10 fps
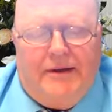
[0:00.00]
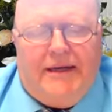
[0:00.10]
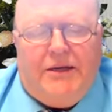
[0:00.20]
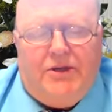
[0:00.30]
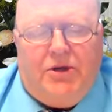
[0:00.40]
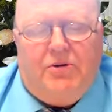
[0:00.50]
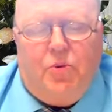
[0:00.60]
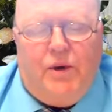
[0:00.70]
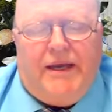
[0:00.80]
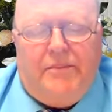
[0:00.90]
It can turn
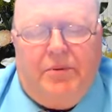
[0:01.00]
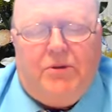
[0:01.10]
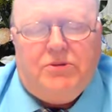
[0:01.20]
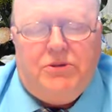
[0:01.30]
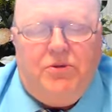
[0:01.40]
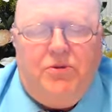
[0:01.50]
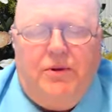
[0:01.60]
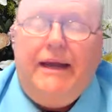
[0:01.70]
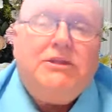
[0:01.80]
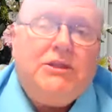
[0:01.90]
a wicked person
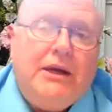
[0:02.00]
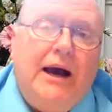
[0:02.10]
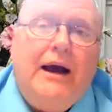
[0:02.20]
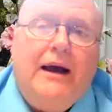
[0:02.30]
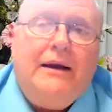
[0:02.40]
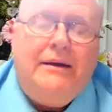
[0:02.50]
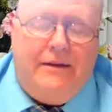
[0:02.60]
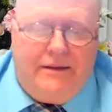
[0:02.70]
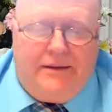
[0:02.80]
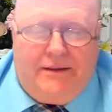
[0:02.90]
who hates God
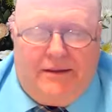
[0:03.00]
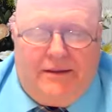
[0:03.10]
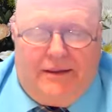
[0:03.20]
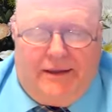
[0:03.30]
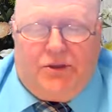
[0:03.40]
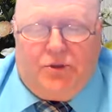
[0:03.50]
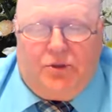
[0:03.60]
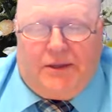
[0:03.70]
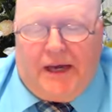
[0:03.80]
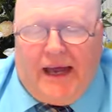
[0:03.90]

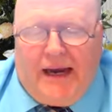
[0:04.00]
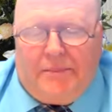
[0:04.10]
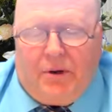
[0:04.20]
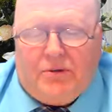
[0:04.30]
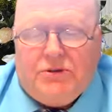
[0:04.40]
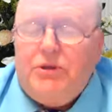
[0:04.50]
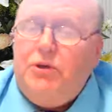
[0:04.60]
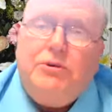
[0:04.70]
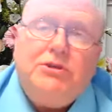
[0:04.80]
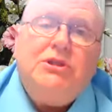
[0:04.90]
into a godly person
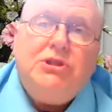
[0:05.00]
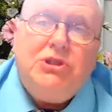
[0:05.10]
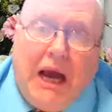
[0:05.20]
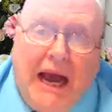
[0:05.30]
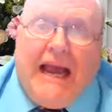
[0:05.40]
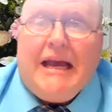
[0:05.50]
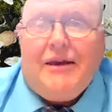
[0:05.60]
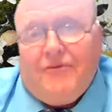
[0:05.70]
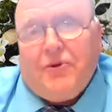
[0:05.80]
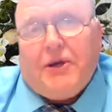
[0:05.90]
who is a
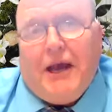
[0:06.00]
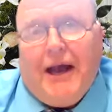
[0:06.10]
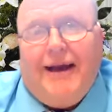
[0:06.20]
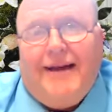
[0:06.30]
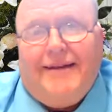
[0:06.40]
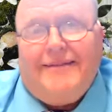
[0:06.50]
giant for God.